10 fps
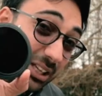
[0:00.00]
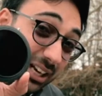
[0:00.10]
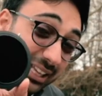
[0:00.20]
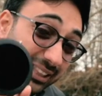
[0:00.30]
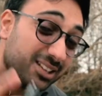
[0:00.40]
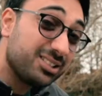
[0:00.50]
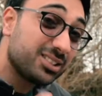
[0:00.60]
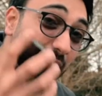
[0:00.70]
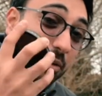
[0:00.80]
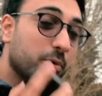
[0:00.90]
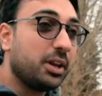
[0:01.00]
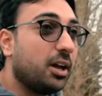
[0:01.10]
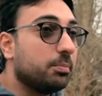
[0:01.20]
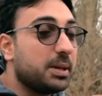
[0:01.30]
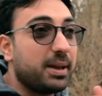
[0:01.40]
like this would
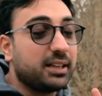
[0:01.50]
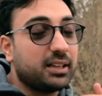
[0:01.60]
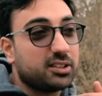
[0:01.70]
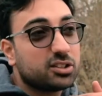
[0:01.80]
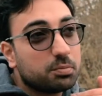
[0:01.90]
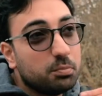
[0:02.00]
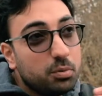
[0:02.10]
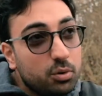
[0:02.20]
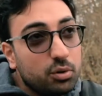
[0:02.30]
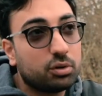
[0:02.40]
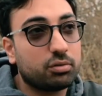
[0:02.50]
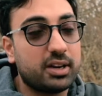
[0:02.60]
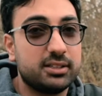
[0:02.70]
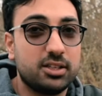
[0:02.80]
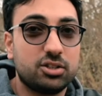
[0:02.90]
help me make that smooth
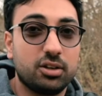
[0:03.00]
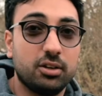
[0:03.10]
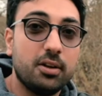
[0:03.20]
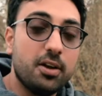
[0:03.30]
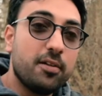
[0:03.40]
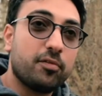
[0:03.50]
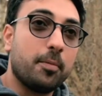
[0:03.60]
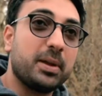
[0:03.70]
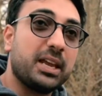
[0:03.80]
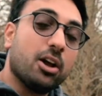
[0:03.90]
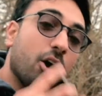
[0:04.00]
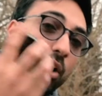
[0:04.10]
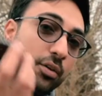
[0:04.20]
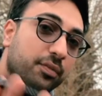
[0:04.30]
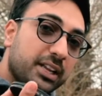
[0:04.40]
transition from being
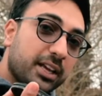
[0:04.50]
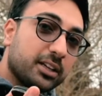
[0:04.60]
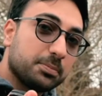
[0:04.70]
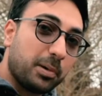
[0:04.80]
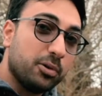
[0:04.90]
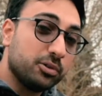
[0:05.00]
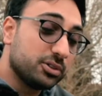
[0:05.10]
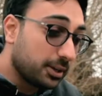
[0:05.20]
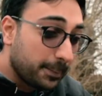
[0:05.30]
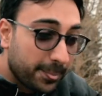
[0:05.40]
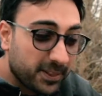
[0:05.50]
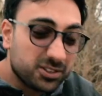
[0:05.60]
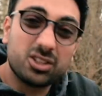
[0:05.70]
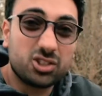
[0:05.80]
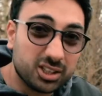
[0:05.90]
overly exposed
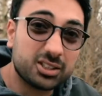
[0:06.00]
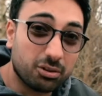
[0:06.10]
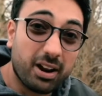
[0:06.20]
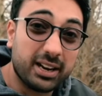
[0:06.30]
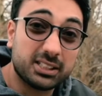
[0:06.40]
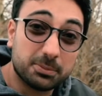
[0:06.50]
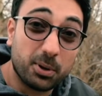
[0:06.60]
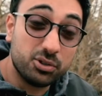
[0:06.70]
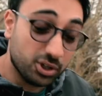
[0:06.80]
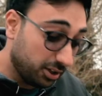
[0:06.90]
to just the right exposure.